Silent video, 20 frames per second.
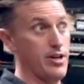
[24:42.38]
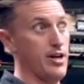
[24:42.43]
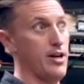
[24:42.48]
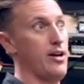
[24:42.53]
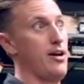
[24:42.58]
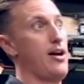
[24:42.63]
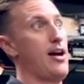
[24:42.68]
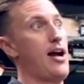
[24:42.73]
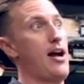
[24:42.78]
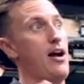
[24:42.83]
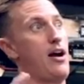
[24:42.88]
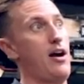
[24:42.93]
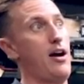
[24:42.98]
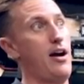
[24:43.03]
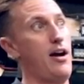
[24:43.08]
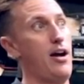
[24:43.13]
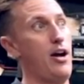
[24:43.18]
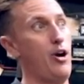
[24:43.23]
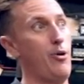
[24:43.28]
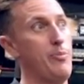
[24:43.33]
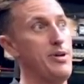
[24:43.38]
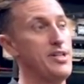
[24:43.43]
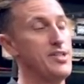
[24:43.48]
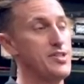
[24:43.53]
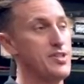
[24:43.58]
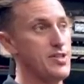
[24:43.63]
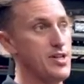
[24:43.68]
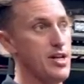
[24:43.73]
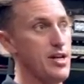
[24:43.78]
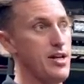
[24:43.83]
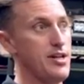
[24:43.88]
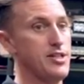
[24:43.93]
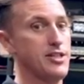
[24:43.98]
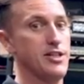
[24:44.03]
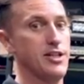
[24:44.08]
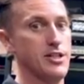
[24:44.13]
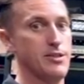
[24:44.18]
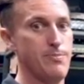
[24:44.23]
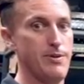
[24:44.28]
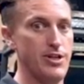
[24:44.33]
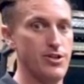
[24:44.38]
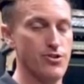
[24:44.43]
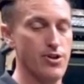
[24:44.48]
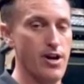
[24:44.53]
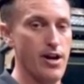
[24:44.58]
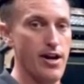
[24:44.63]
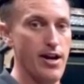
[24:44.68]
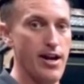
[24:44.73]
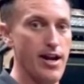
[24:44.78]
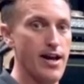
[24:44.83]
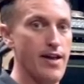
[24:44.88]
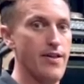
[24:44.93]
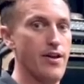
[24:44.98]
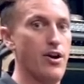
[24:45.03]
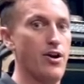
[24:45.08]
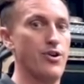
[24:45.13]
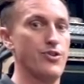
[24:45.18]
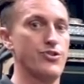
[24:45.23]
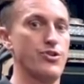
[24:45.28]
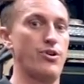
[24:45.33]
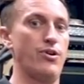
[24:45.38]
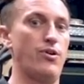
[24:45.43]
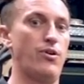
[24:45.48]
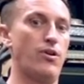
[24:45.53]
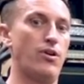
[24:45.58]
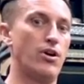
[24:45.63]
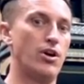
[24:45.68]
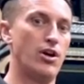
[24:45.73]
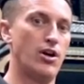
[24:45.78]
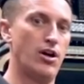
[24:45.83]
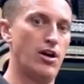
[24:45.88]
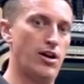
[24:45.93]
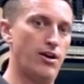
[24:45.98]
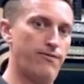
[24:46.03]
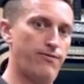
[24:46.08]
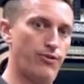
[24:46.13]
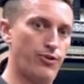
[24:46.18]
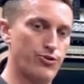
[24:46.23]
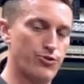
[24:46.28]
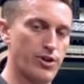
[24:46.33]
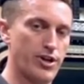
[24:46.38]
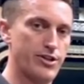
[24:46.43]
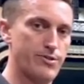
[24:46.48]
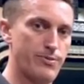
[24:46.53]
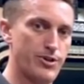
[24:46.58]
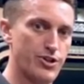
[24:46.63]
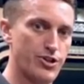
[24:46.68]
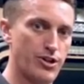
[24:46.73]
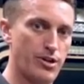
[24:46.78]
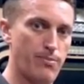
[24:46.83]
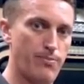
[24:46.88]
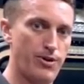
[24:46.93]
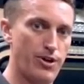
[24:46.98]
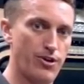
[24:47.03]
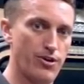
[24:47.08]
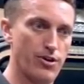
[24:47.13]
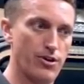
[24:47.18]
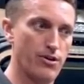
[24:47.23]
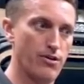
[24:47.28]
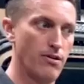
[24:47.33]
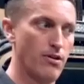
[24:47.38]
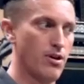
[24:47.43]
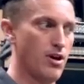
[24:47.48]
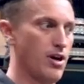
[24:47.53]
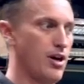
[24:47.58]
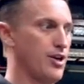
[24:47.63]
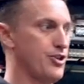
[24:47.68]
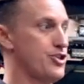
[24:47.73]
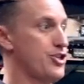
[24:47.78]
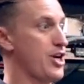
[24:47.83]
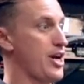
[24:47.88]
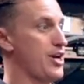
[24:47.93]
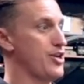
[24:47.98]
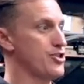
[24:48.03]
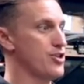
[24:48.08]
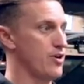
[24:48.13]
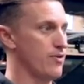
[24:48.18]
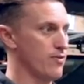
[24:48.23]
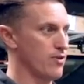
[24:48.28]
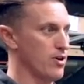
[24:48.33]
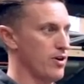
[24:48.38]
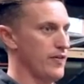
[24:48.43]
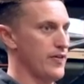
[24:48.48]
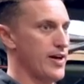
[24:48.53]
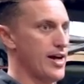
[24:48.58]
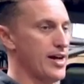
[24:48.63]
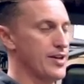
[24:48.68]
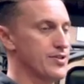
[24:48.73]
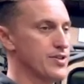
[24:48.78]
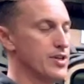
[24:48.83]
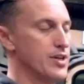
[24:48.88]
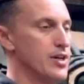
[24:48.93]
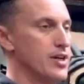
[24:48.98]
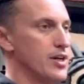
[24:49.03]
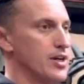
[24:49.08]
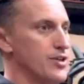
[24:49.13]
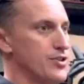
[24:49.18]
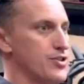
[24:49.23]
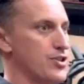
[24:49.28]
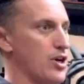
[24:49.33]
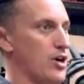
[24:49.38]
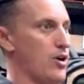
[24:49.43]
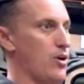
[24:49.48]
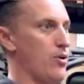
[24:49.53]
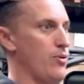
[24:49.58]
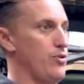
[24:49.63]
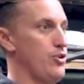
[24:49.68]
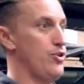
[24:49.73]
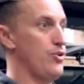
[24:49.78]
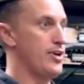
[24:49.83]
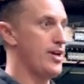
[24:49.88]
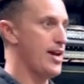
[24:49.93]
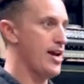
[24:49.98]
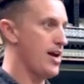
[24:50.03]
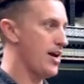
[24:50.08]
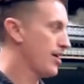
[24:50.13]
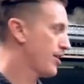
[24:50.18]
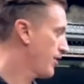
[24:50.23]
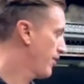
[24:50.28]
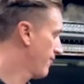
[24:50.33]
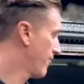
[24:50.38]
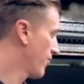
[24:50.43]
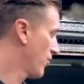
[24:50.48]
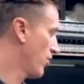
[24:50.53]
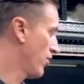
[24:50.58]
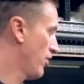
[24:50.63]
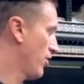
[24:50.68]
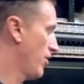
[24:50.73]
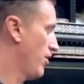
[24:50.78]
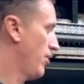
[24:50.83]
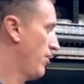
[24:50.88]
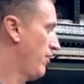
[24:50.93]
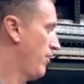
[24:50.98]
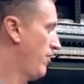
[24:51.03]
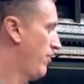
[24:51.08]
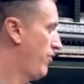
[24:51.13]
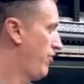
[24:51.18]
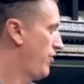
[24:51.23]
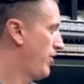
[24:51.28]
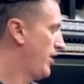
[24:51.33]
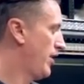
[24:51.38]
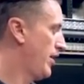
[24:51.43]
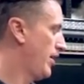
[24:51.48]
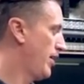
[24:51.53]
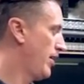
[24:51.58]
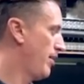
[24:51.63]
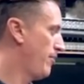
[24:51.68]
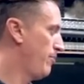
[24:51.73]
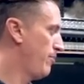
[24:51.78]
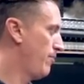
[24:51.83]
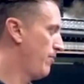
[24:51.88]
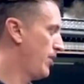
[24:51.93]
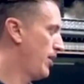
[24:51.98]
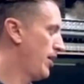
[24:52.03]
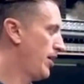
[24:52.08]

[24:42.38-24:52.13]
the LBZ 6-speed tranny, and then also a full transmission computer changeover on that. So you can convert the